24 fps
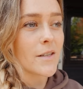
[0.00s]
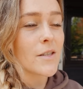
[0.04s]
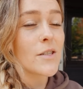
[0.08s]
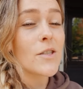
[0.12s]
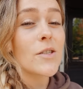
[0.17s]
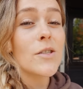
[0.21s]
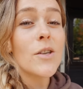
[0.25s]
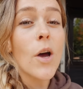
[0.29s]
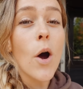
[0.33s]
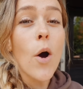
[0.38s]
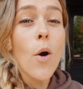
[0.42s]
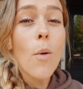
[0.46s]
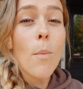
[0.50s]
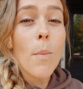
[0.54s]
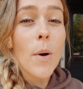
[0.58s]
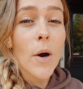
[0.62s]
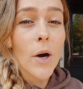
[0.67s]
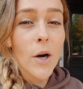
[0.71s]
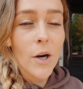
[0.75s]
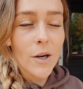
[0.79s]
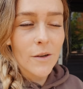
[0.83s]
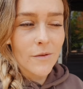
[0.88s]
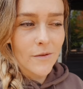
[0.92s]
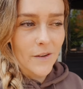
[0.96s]
is so
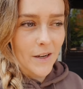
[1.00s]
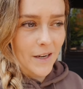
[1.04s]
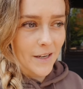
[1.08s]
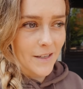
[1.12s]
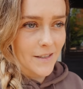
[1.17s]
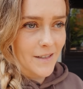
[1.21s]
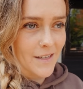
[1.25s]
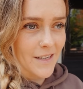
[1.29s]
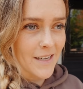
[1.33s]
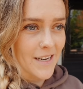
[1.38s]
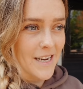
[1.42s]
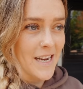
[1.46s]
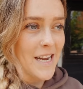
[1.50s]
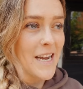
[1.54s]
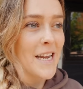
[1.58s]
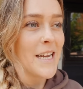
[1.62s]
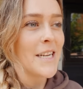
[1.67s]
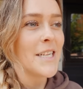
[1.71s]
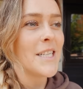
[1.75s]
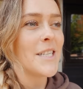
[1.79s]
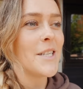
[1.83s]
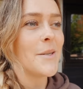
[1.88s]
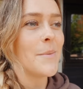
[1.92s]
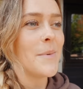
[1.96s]
perfect
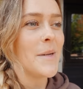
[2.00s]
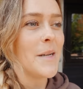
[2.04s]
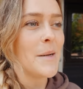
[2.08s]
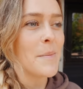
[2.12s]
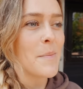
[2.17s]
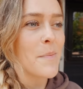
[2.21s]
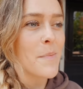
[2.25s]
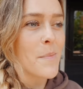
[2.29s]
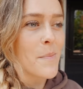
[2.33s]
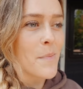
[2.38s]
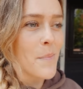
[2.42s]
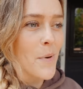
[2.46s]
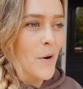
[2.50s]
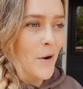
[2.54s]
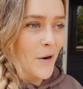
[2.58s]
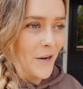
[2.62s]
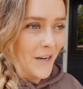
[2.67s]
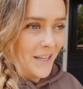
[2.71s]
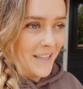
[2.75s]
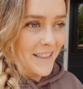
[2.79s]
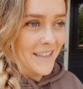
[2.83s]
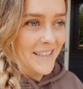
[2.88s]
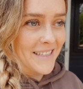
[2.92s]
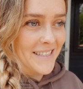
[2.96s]
to be
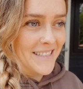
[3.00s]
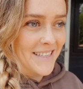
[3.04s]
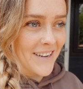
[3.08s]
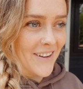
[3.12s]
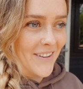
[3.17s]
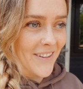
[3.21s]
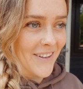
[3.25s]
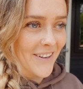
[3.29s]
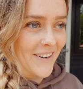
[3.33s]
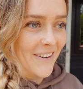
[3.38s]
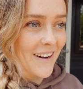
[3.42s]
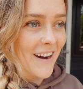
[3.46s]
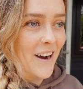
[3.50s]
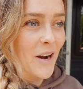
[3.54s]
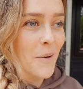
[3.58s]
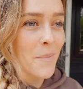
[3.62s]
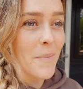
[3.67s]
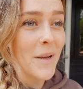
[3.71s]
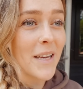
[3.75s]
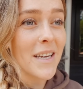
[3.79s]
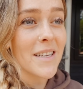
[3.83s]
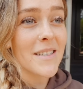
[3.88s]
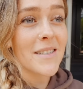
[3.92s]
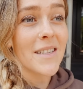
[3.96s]
putting this on the ground
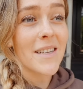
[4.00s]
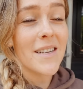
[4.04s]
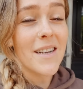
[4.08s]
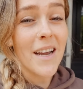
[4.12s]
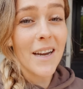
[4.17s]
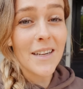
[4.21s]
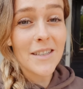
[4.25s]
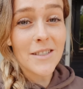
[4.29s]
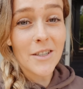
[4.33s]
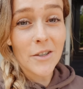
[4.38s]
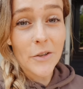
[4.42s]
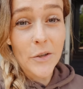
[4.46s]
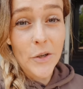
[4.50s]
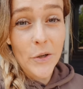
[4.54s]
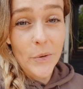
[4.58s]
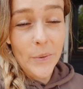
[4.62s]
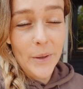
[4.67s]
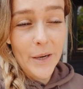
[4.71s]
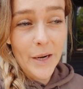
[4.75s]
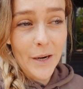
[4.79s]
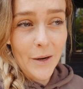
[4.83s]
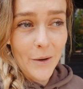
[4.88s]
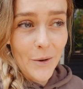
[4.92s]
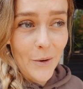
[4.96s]
because the nights are
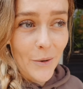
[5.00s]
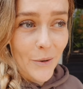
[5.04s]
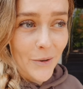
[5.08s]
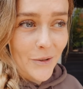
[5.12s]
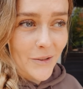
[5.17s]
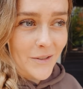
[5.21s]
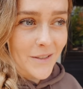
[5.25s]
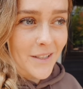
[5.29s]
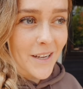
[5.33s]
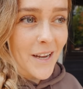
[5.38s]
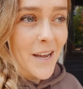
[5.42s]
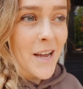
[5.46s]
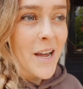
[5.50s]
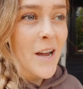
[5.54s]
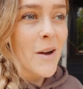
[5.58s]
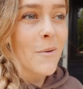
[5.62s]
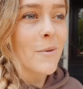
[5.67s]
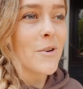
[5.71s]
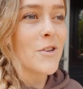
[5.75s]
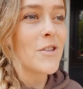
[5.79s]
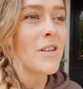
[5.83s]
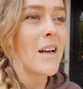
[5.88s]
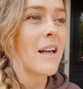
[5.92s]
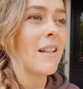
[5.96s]
dewy and cold,
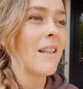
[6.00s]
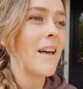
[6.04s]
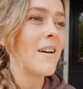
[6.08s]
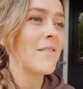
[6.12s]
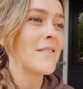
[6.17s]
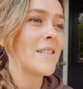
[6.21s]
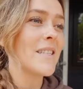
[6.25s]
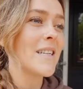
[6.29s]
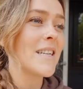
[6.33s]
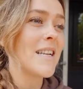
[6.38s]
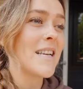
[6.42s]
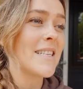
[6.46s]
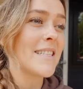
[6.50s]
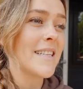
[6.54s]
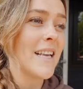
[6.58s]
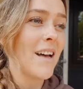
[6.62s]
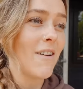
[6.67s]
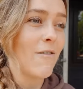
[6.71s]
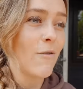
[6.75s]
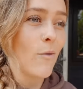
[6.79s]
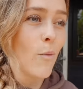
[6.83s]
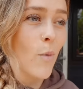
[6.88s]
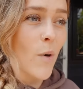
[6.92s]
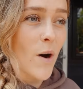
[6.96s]
which allows it to
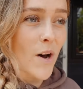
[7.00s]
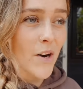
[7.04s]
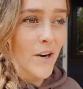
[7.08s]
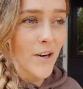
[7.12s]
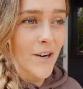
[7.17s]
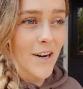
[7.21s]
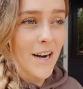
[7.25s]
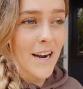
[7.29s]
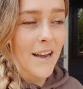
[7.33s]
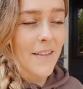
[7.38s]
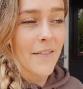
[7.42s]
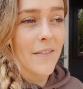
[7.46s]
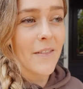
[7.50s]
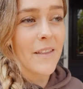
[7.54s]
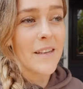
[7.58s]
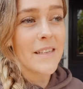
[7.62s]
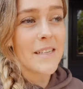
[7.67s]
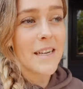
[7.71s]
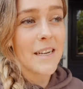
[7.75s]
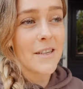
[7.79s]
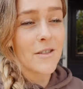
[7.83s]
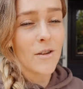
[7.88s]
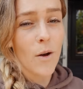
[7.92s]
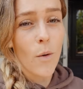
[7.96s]
self-water, and the
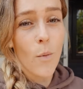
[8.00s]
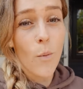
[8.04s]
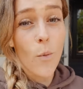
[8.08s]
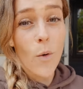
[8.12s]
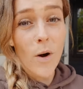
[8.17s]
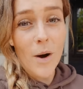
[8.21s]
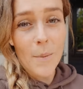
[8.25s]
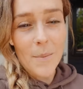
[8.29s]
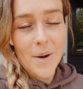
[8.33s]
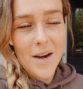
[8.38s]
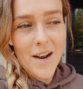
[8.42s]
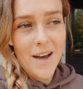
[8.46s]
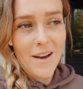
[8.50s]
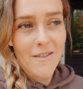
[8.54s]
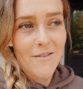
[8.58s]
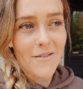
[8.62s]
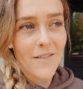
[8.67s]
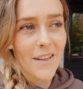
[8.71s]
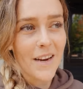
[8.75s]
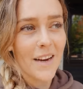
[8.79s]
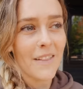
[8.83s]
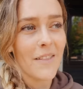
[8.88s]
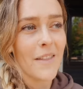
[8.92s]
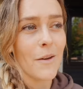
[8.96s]
days are warm
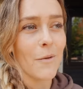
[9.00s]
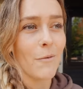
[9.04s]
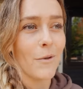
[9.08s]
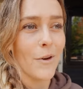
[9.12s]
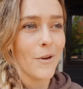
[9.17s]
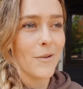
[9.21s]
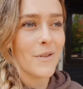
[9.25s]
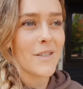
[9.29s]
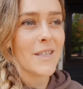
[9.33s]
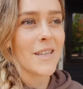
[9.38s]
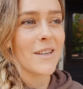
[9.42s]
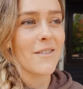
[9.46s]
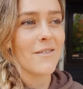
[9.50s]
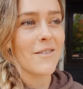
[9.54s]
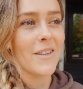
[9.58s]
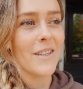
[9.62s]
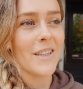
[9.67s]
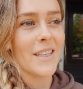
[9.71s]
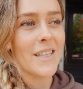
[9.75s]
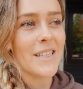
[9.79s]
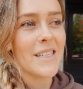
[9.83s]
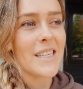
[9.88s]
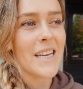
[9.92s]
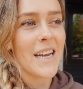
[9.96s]
enough that the roots can
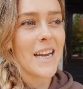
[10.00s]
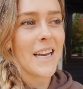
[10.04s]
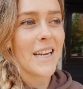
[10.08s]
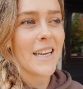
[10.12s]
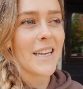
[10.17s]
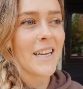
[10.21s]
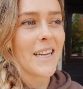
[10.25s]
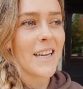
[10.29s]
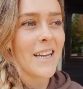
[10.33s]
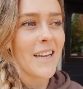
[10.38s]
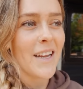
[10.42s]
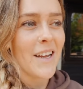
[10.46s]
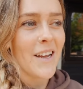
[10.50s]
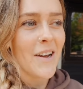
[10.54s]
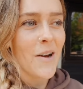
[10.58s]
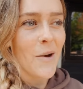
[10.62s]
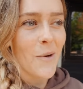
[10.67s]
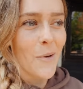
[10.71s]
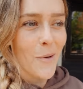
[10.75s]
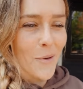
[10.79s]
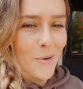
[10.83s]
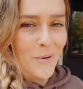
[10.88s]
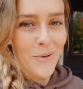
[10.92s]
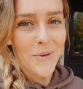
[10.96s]
really take
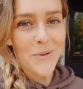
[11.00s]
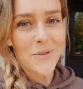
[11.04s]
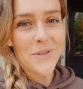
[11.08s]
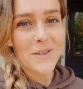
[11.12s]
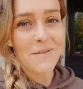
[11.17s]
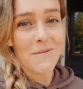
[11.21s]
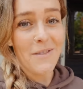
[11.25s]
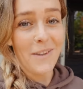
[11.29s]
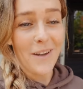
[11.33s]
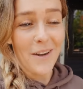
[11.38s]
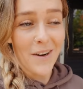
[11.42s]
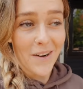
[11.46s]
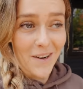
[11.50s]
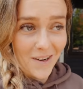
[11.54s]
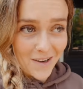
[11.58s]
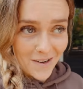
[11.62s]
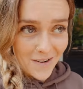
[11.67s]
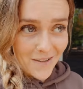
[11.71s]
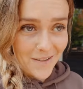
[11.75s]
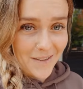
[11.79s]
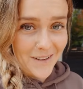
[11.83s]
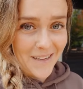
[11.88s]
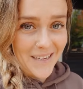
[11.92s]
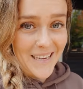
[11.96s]
hold of the
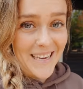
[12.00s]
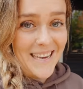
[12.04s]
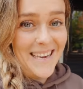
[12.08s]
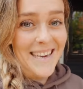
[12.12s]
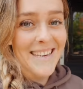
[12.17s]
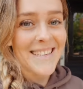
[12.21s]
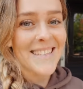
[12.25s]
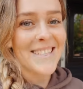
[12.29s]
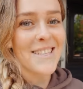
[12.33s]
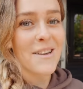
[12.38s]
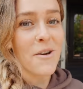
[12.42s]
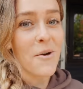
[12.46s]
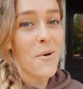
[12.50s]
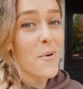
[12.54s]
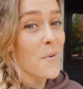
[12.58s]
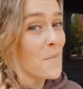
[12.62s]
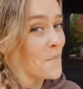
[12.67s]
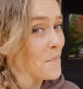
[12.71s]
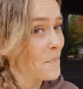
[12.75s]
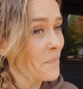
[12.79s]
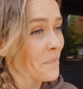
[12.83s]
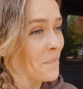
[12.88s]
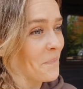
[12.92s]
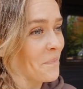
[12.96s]
earth.
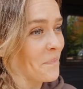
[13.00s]
So